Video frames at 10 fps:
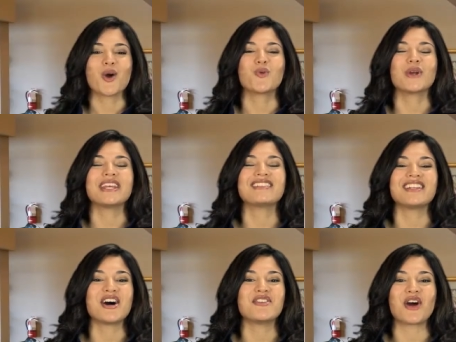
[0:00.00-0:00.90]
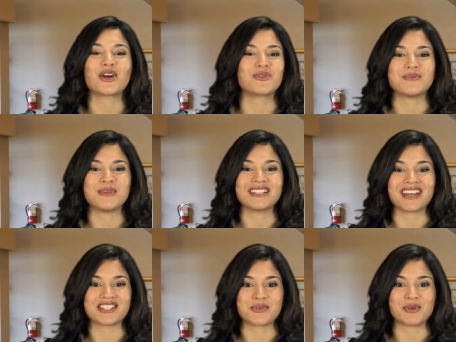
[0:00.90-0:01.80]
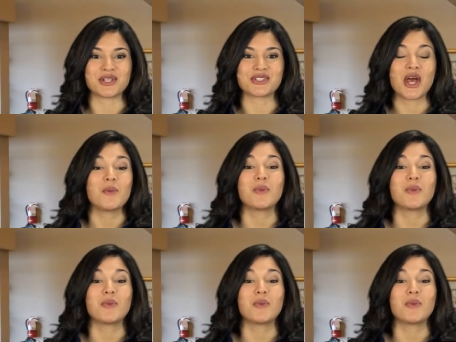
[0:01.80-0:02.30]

We love our repeat customers,